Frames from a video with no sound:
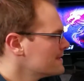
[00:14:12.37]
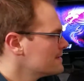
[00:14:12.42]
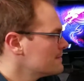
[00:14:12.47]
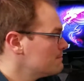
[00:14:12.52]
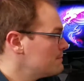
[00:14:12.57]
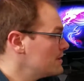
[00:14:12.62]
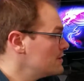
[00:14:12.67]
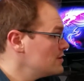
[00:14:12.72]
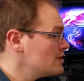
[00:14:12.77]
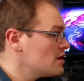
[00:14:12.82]

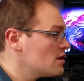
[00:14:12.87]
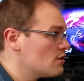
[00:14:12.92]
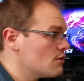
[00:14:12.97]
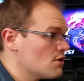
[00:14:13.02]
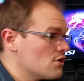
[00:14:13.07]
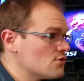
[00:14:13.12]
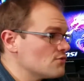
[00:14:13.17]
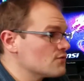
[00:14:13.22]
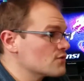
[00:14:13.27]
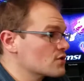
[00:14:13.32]
But no,
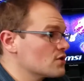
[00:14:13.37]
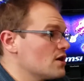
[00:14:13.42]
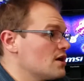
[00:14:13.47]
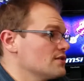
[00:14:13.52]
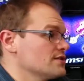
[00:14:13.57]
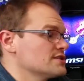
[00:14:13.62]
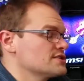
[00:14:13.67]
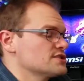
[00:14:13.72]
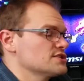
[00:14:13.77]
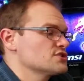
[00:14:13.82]
overall
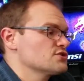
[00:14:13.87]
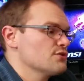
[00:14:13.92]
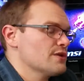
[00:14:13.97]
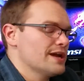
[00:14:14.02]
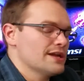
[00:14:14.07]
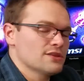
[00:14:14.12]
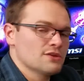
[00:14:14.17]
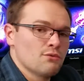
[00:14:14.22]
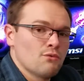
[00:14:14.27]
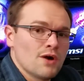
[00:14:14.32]
this is
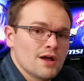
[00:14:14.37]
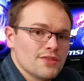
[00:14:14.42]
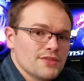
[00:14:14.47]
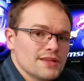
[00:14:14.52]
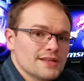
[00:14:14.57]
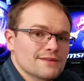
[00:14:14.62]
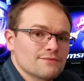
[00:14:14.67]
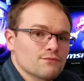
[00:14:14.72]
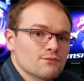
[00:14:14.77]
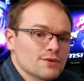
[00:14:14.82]
great. The one
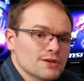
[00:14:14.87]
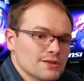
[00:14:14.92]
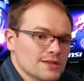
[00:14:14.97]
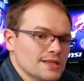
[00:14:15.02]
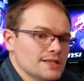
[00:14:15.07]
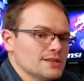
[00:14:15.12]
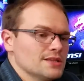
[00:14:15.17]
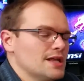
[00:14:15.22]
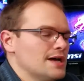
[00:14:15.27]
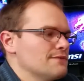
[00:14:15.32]
thing I really
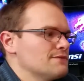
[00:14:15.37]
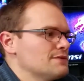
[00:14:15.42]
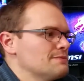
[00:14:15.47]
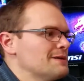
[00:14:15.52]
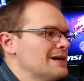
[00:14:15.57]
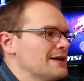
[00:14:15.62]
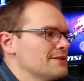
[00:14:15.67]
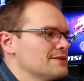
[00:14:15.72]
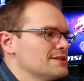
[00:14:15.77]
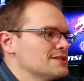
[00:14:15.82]
loved
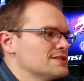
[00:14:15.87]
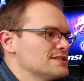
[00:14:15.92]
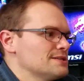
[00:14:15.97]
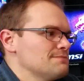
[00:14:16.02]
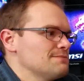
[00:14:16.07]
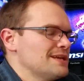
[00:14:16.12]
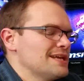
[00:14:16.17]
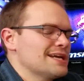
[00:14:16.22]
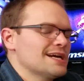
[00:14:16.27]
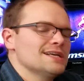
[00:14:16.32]
about this,
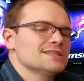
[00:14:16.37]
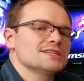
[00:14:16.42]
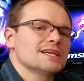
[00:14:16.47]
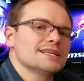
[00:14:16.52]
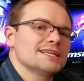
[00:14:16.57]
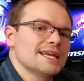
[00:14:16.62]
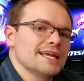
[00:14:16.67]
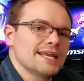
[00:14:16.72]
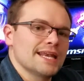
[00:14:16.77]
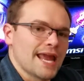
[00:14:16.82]
and because I
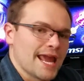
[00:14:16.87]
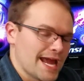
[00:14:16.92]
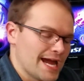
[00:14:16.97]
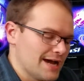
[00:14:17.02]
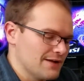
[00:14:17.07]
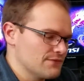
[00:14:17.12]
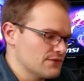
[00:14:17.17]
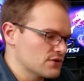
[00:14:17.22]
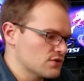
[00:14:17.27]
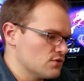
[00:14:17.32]
didn't
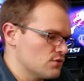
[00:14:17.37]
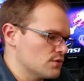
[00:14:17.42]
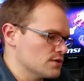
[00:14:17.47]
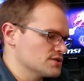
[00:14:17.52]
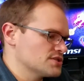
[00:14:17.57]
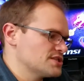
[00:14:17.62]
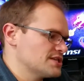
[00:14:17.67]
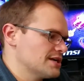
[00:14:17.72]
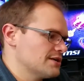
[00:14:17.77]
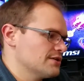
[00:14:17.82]
have the
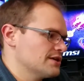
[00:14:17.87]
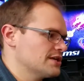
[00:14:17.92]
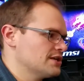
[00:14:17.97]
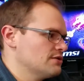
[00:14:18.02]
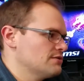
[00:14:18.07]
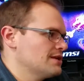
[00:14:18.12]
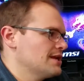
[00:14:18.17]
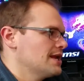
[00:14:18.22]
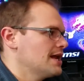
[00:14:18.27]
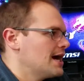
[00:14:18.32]
Corsair
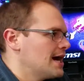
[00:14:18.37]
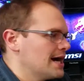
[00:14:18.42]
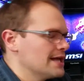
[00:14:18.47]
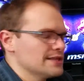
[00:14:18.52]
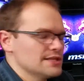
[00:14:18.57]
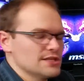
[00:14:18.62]
unit on